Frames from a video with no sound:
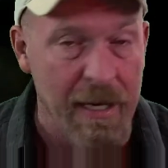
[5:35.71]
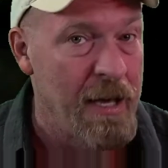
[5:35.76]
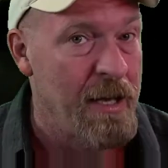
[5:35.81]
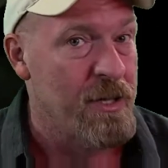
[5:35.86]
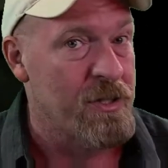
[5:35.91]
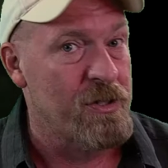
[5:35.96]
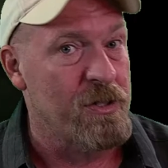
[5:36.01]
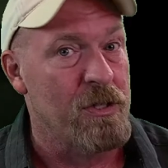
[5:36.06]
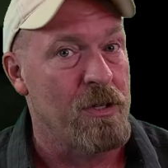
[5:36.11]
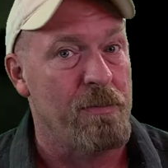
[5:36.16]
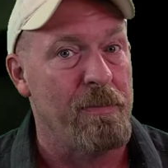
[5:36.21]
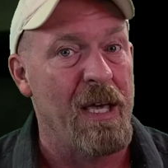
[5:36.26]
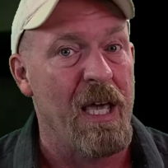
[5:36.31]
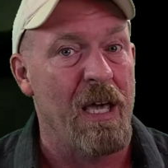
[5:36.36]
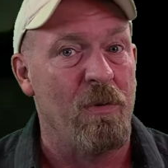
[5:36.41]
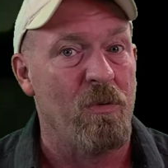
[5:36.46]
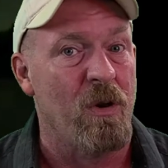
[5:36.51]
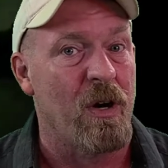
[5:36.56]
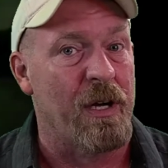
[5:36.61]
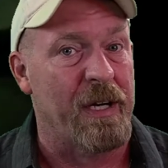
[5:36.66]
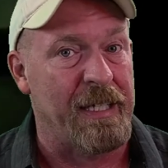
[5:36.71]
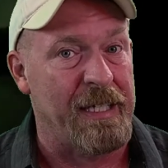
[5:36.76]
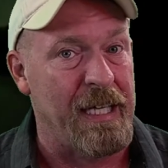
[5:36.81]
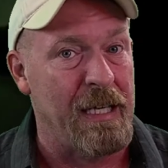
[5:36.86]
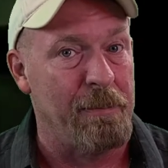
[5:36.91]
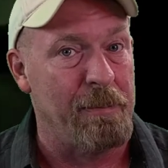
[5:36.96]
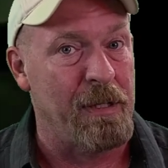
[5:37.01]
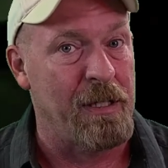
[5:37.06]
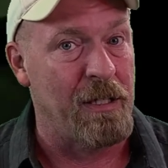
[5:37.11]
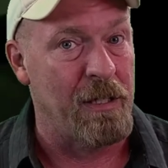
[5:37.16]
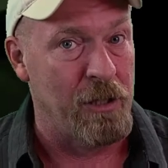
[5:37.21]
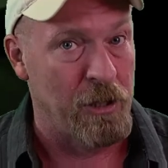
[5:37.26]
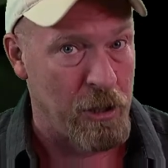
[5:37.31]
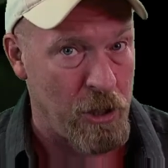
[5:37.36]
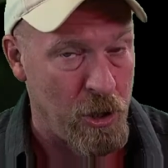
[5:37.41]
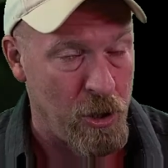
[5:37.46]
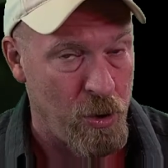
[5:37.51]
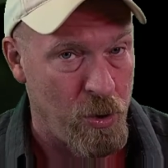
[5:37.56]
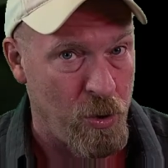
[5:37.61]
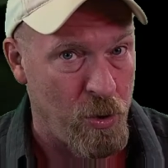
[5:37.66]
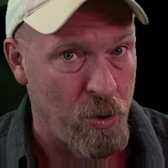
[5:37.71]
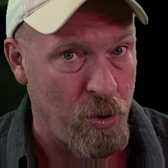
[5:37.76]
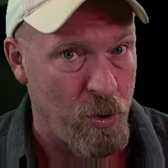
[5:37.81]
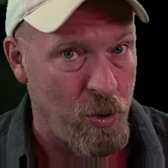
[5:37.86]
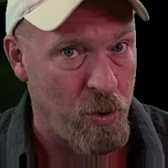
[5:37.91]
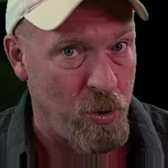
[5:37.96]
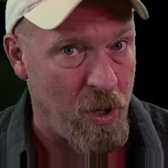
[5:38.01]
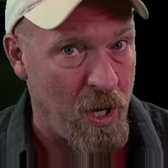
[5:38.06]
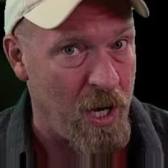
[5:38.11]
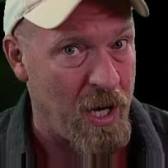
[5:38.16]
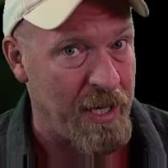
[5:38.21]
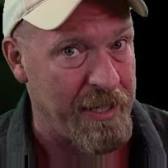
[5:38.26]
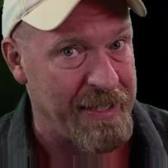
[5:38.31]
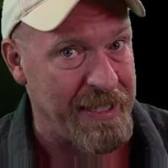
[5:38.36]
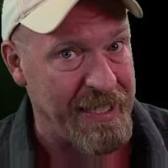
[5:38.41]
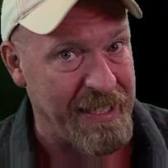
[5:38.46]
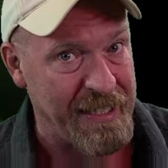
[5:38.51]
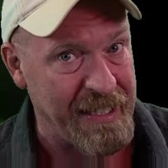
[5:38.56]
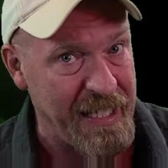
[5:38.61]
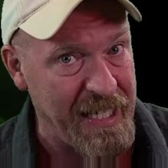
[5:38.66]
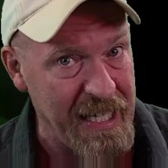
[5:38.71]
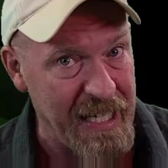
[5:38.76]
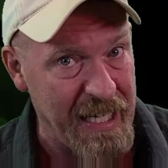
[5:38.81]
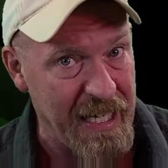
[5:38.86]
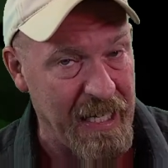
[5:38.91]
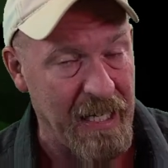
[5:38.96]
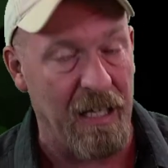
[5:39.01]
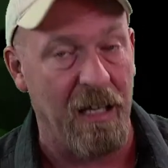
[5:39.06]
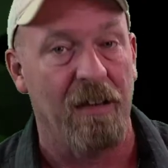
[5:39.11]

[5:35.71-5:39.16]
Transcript: So you may want to keep it low on the key,